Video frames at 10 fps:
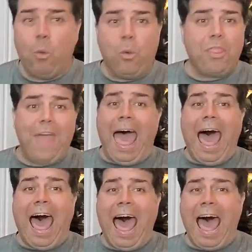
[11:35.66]
where
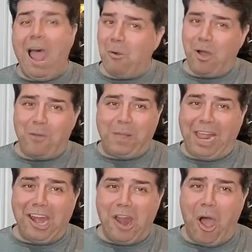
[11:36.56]
there will
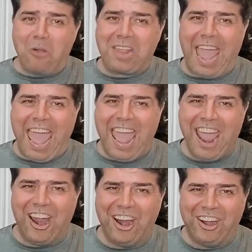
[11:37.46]
be no
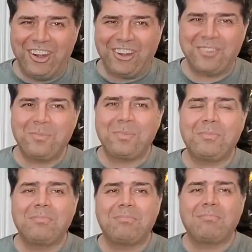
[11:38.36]
care,
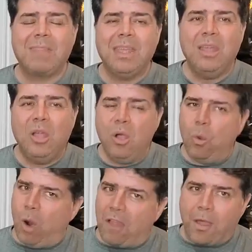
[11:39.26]

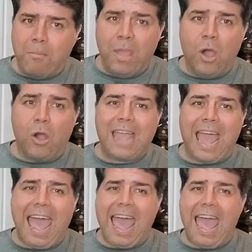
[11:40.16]
where the milk
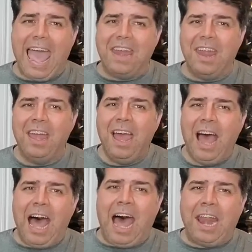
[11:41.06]

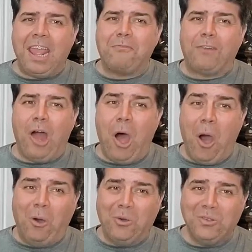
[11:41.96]
and honey
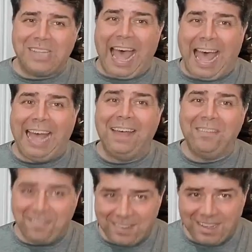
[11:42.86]
flows. I've
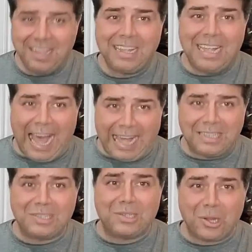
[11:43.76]

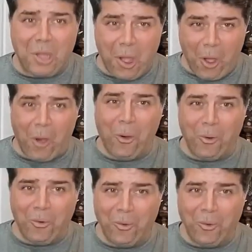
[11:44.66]
got to go.